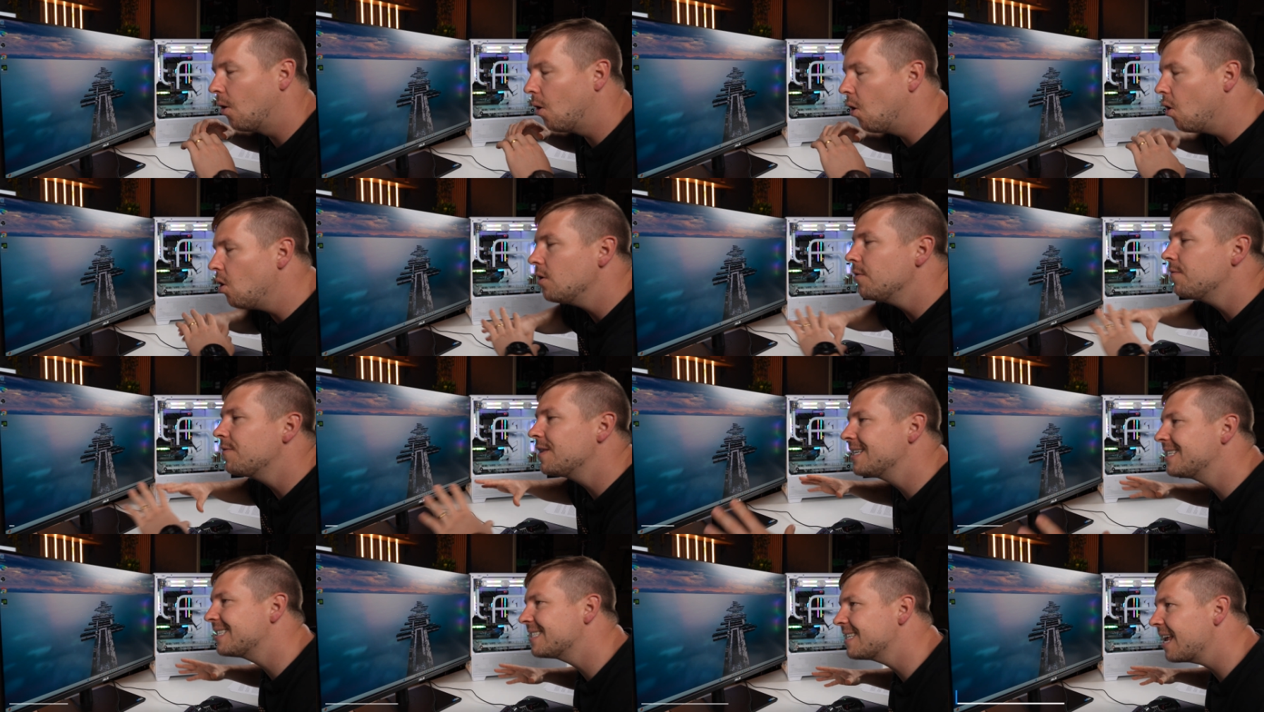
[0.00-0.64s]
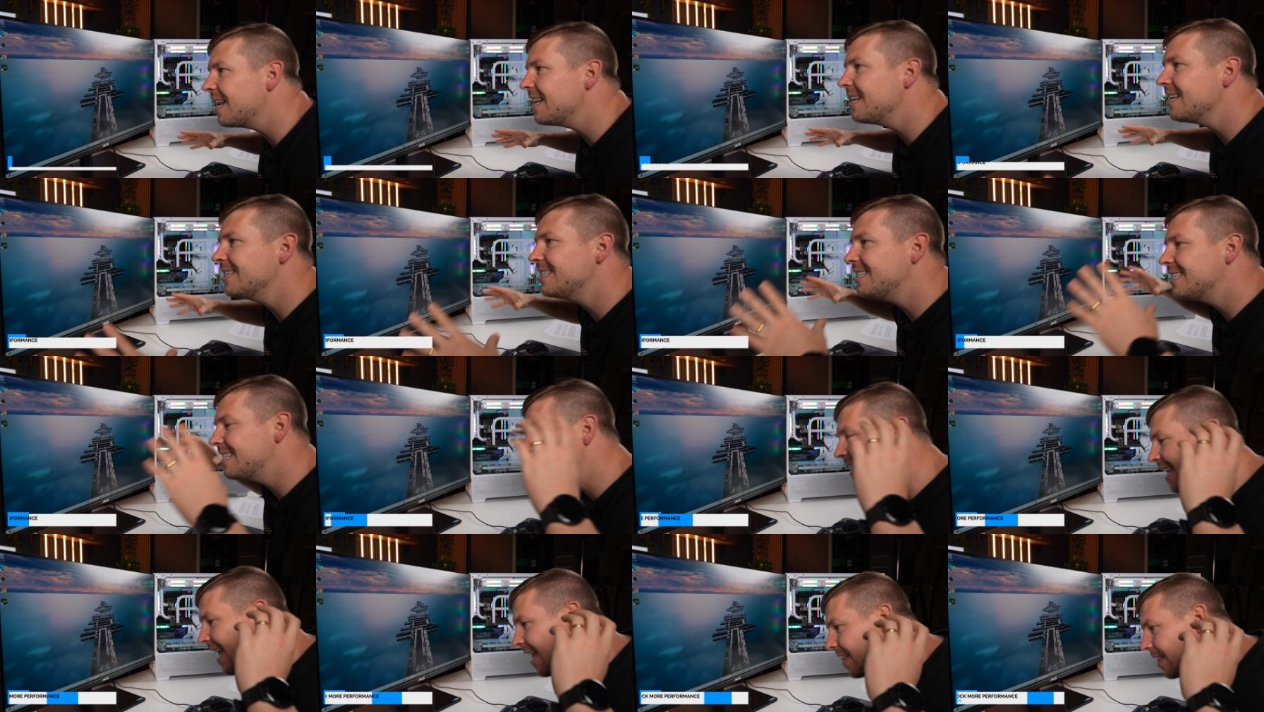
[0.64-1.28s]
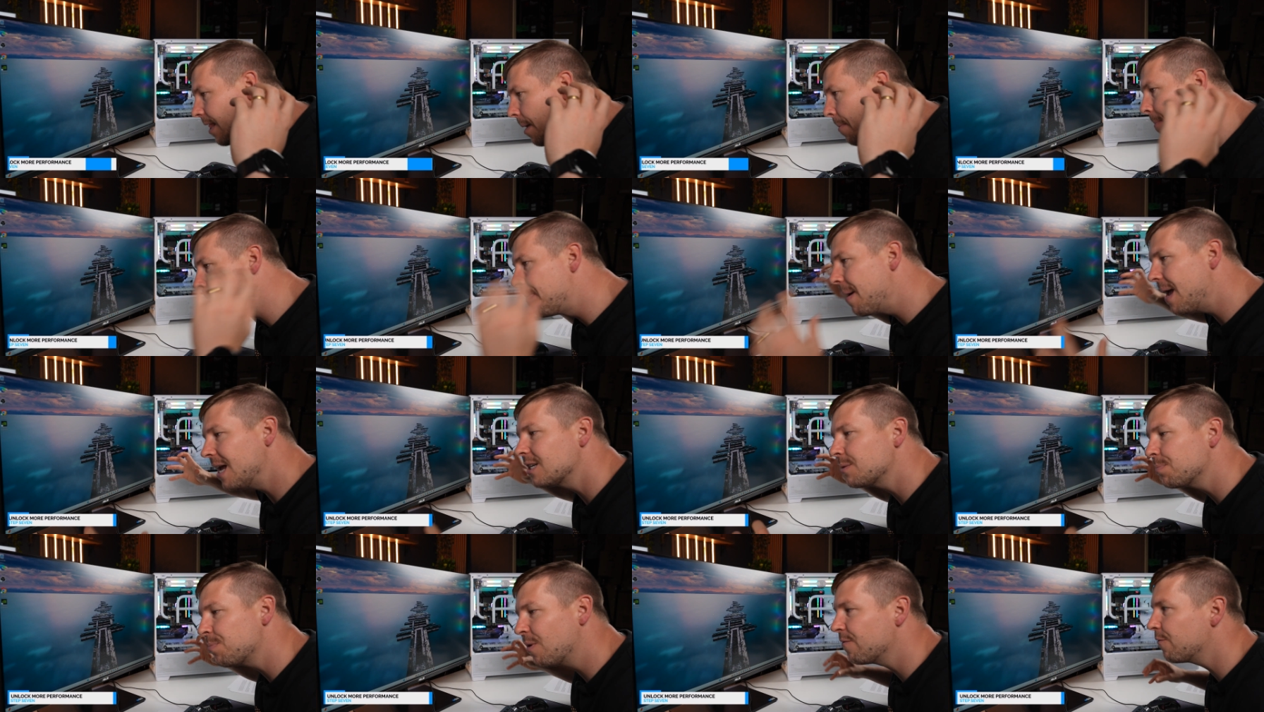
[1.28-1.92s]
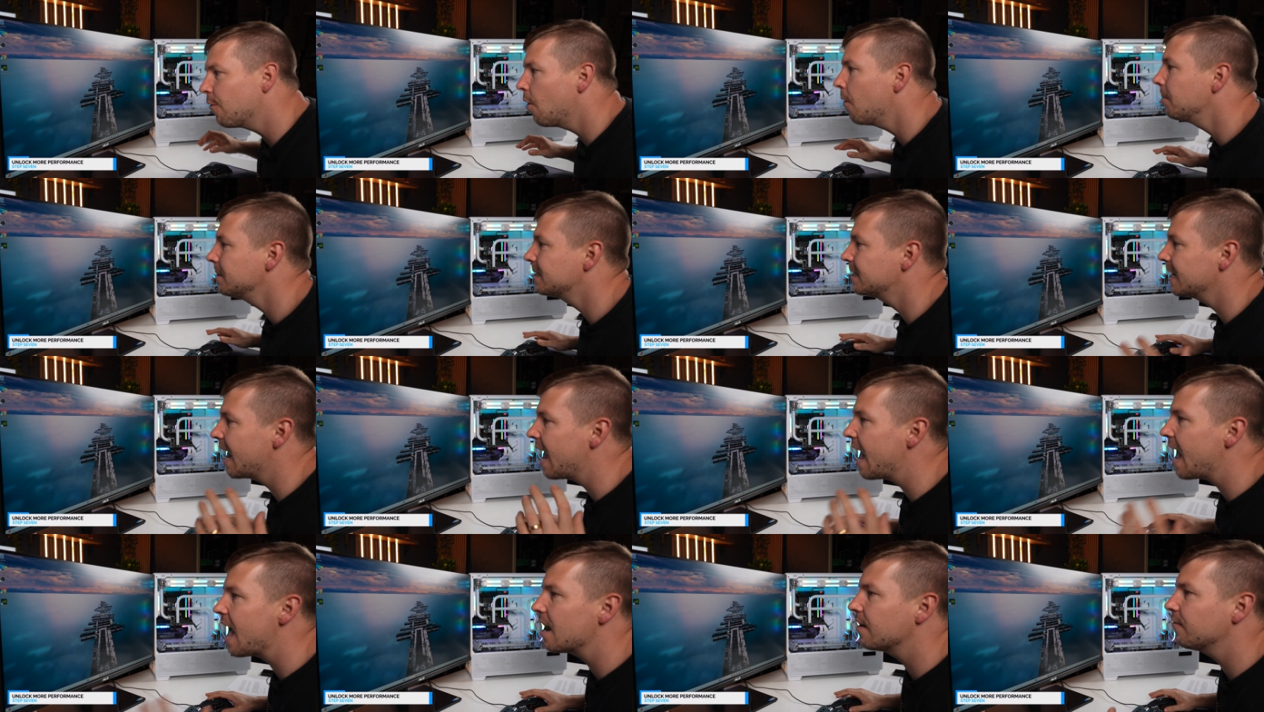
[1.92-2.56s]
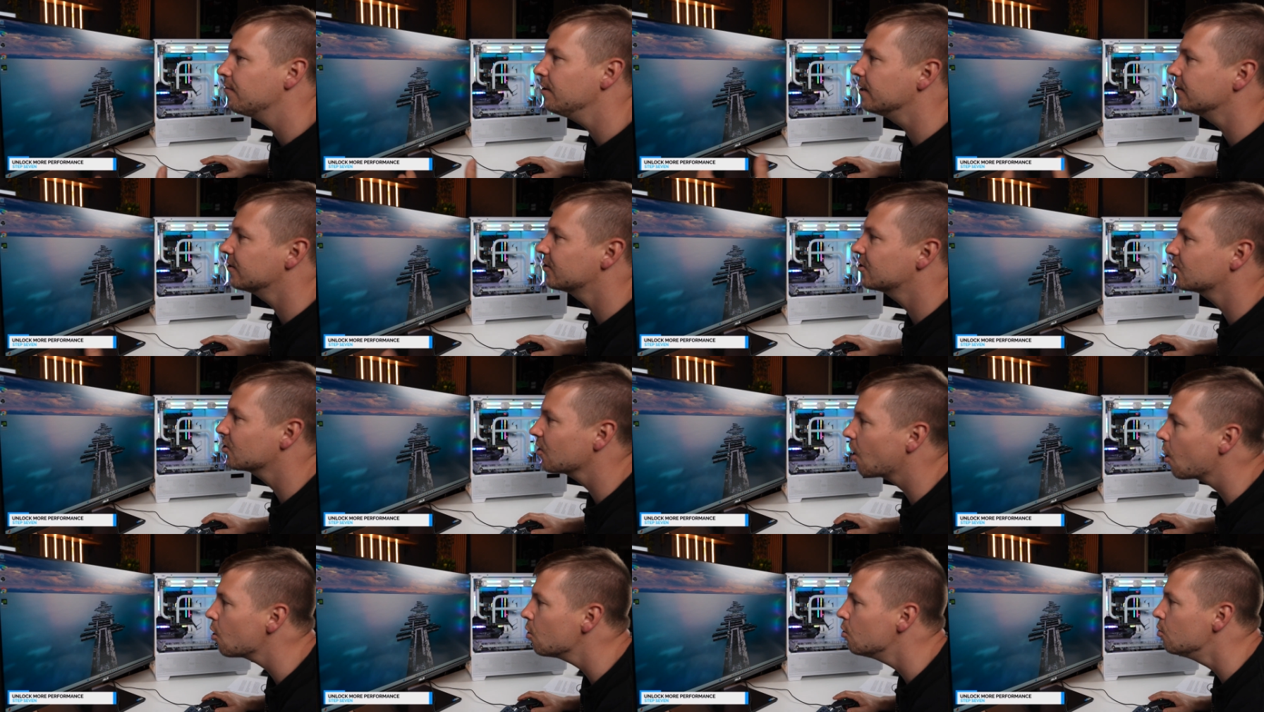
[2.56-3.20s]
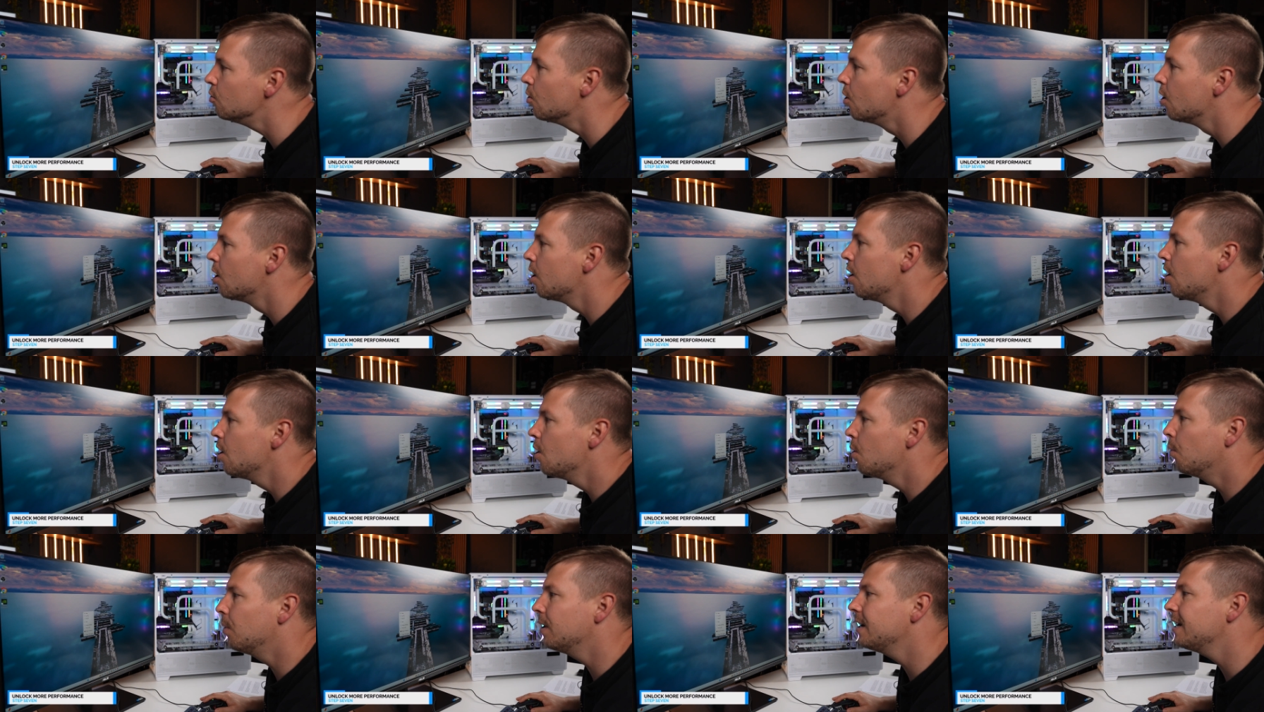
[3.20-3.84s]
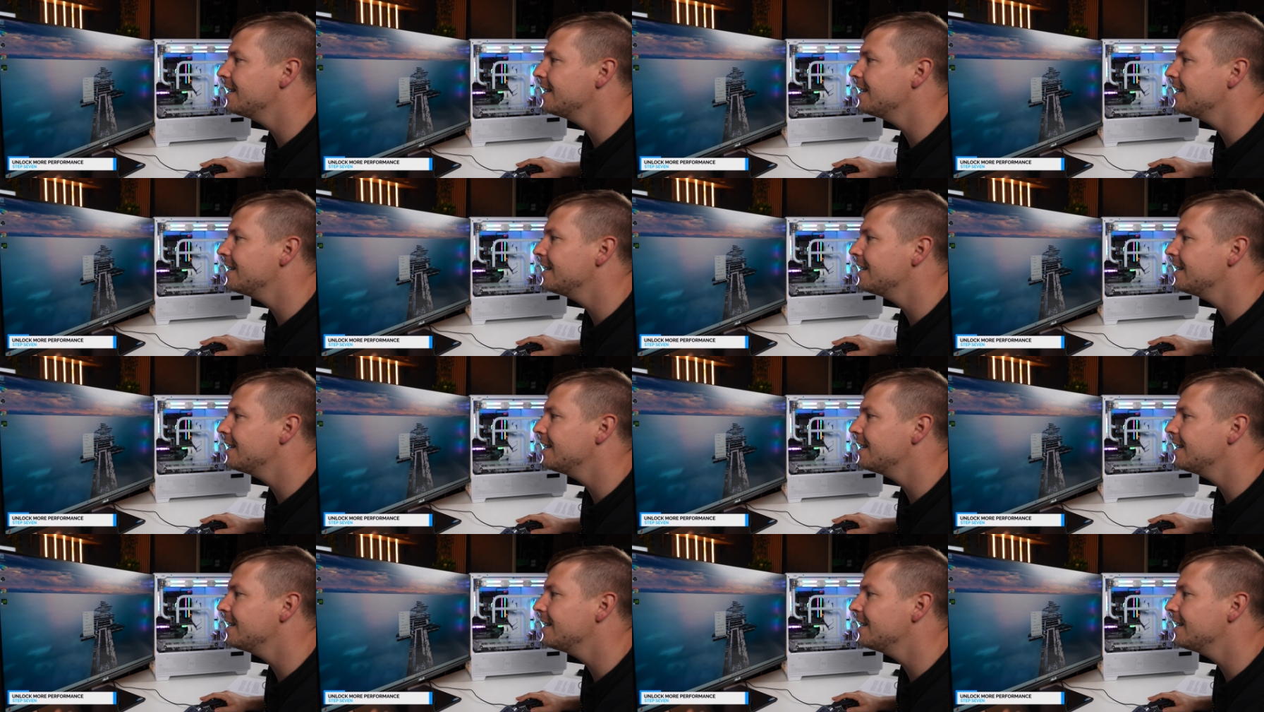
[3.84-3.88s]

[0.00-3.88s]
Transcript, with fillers: all of the settings to get the best performance out of it? So we